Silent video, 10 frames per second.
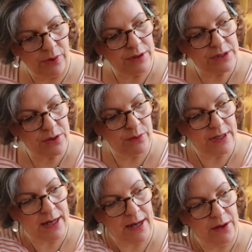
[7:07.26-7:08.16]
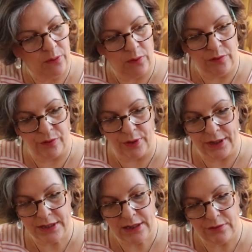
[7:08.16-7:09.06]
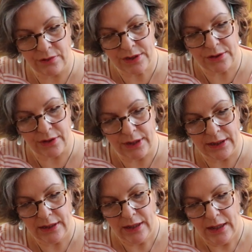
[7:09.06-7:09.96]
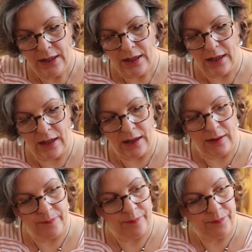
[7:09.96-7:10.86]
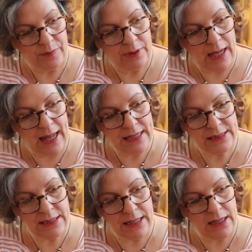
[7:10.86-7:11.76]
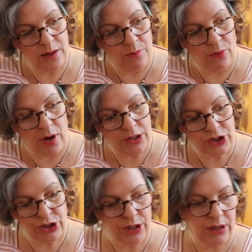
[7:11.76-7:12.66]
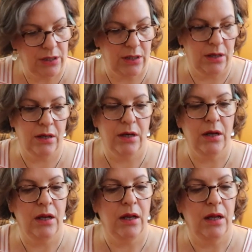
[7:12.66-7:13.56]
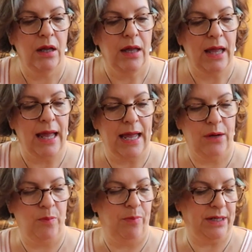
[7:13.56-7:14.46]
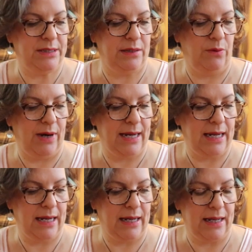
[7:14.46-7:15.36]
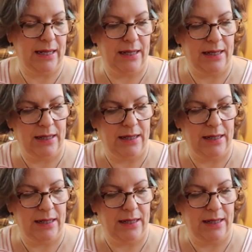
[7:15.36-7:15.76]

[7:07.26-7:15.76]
oh, there's already hair all over and I didn't even start it. Um, has the brush and a button right here